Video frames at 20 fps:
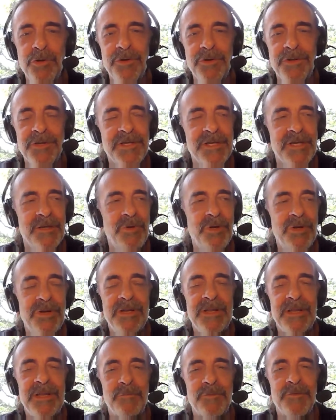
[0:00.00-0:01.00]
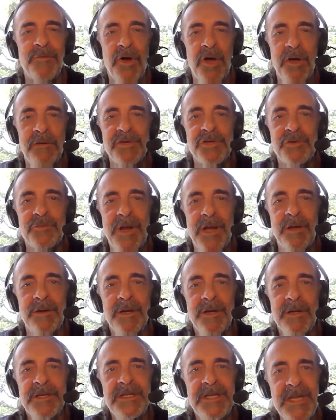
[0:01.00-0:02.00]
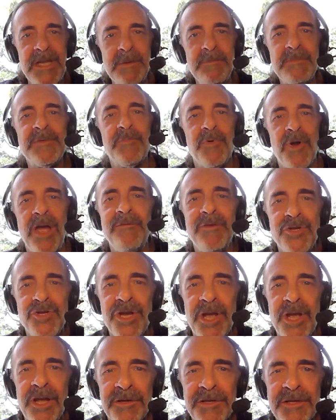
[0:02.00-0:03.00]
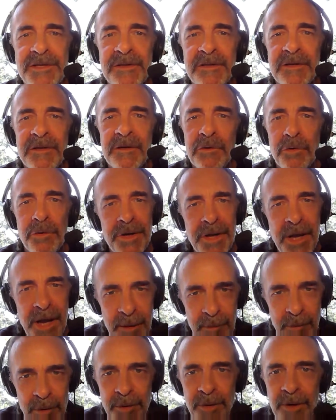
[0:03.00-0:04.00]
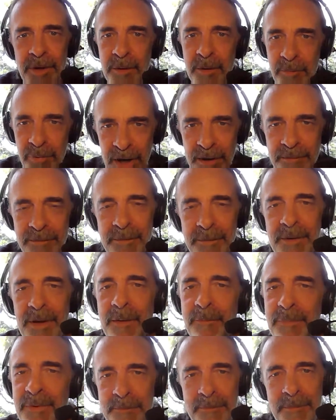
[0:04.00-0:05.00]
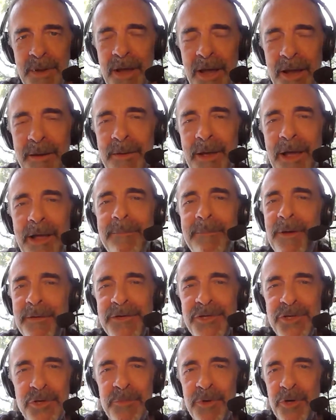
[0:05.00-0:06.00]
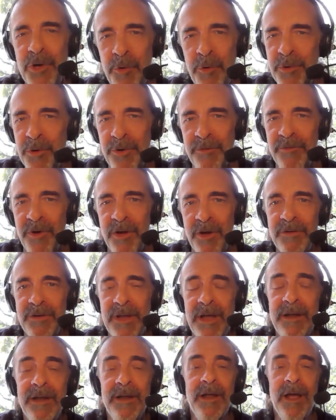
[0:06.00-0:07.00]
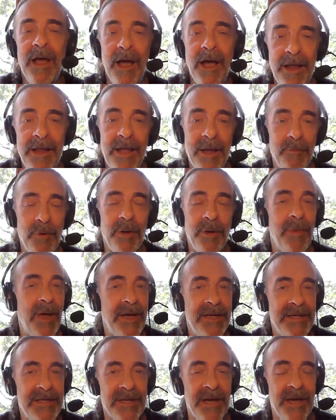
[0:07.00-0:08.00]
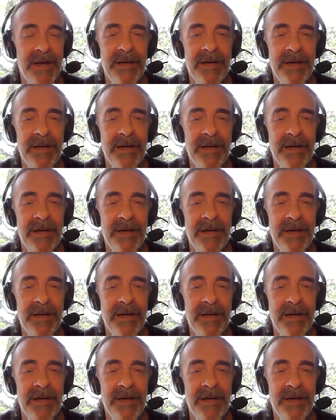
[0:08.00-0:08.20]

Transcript: this community that revolves around Teams private channels or Yammer private. I assume and hope you're involved in that. I am on my side,